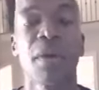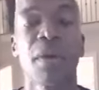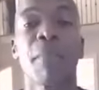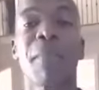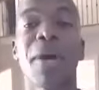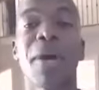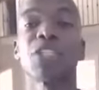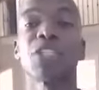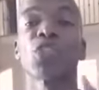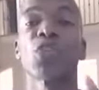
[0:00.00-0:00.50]

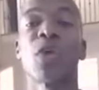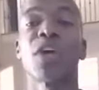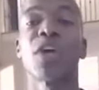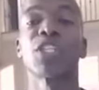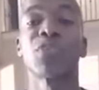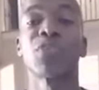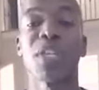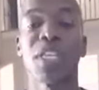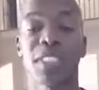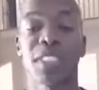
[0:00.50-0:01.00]
My story is
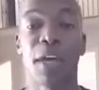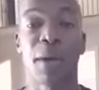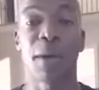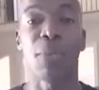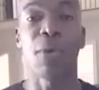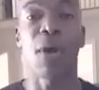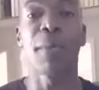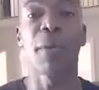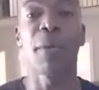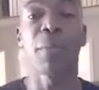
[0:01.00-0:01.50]
really
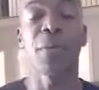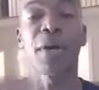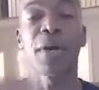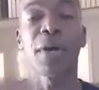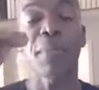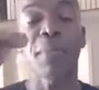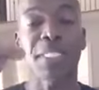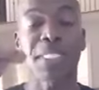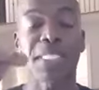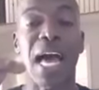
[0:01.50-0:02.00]
simple. I'm gonna put
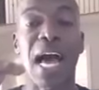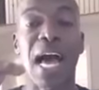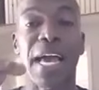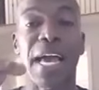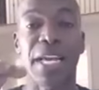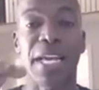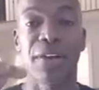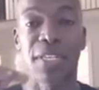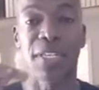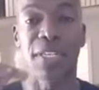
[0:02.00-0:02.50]
up a slide
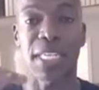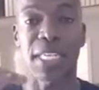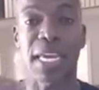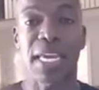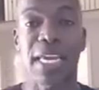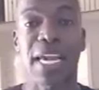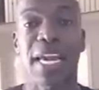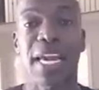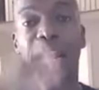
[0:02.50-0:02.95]
here in a second,